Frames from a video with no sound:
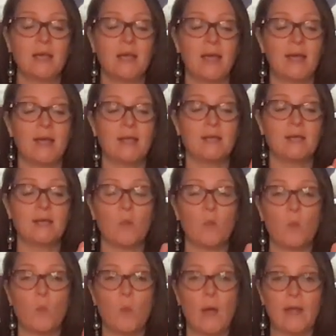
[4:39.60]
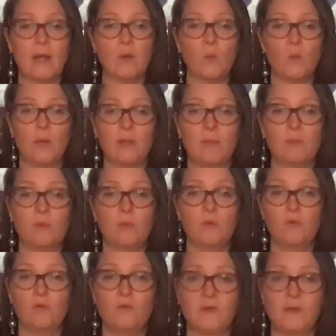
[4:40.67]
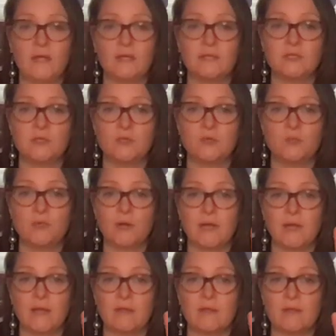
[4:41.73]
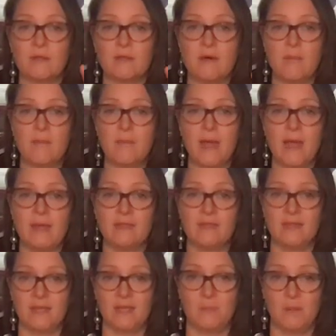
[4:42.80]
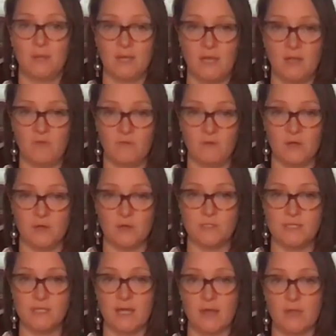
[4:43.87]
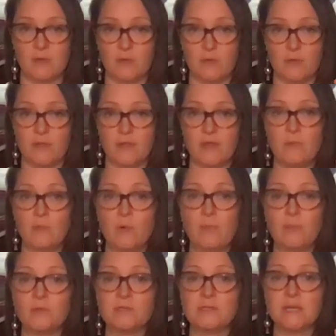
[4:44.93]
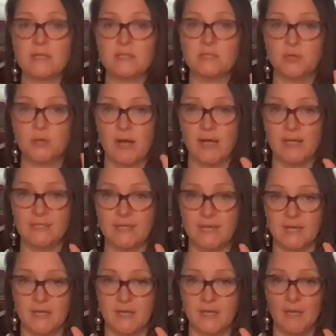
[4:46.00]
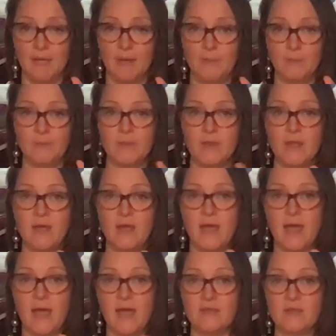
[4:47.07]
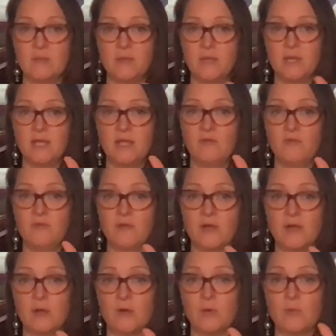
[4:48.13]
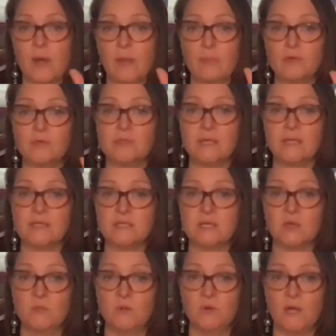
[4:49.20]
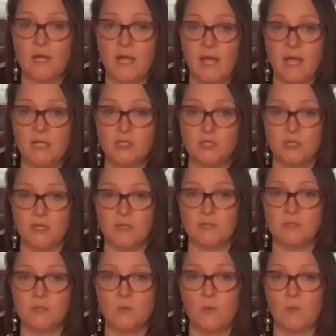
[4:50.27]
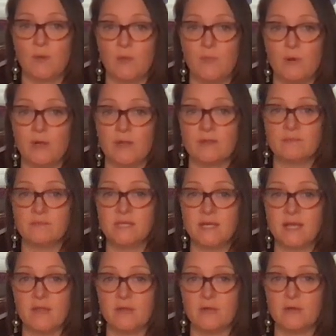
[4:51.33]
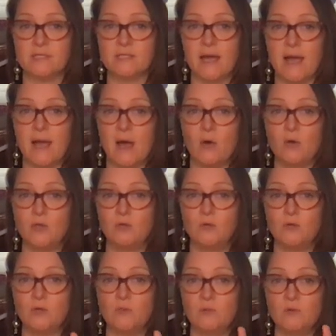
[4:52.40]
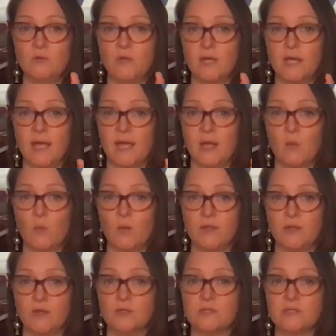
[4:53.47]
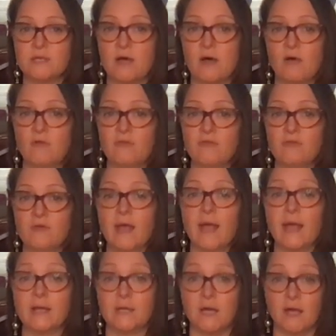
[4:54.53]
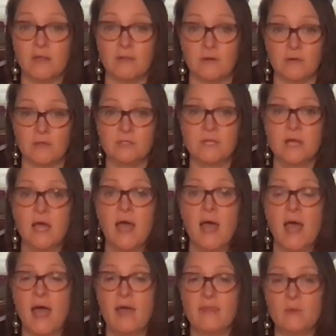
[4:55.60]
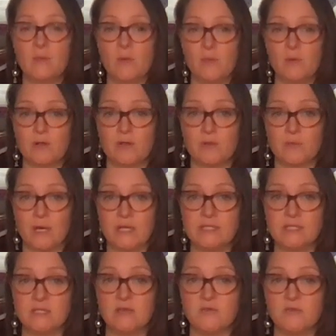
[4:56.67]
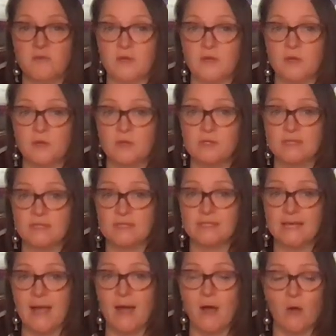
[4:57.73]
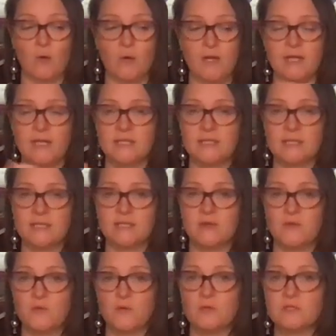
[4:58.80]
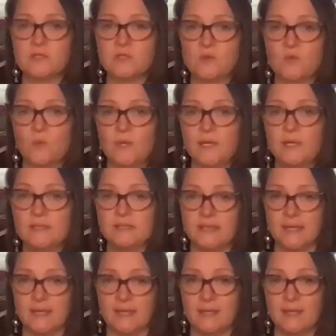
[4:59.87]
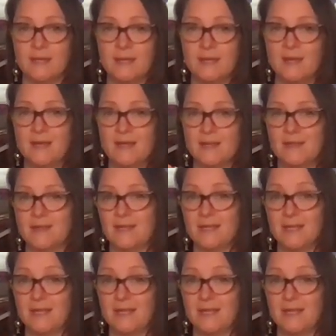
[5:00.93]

And when we move into bringing the thumb and the pinky finger together, the thumb represents your identity, and the pinky finger represents communication. So when we bring them together, it's how you communicate with yourself and others. And then we bring the rest of the fingers down, and it's as if we're squeezing the